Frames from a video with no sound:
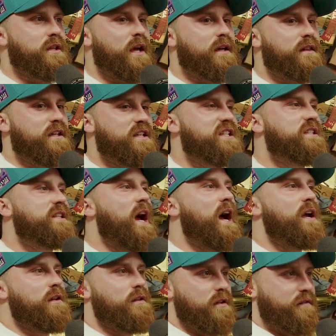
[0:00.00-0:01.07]
like the
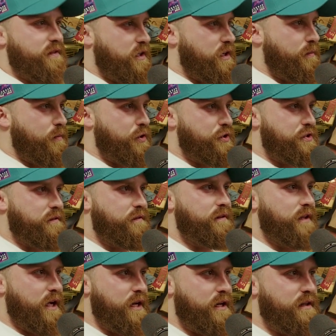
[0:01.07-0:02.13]
style of the commercial
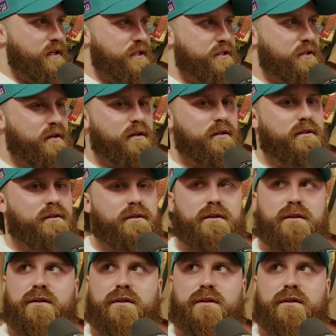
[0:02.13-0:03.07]
flight. And these are...